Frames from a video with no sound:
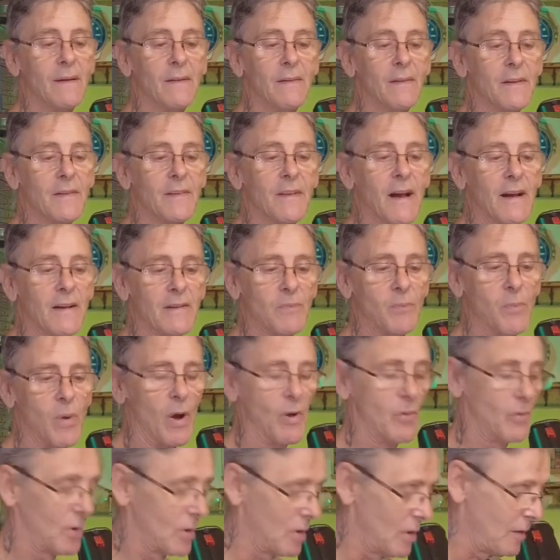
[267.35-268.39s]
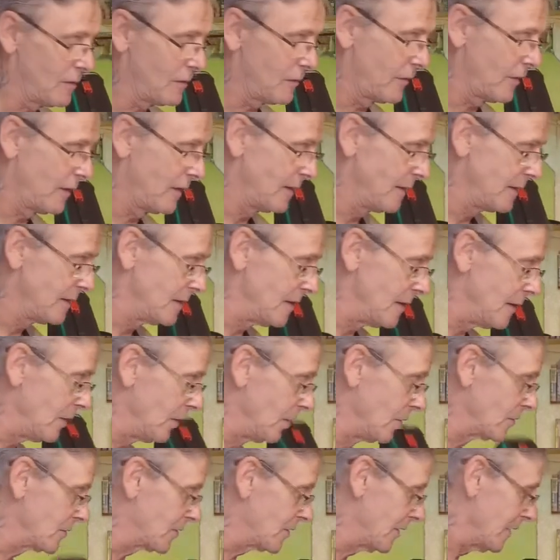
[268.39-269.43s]
the tags broke off. I
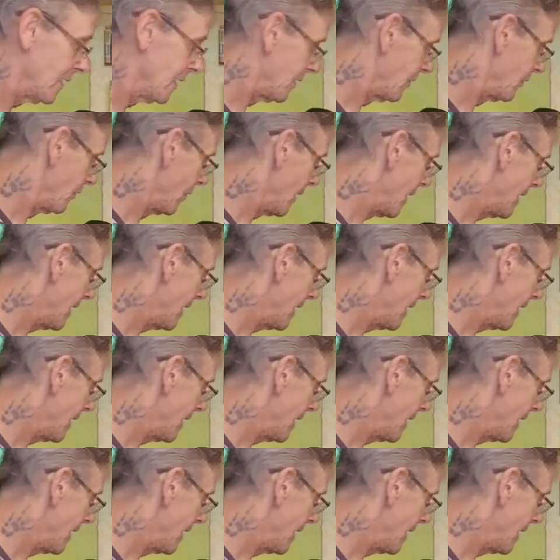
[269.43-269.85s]
looked at the other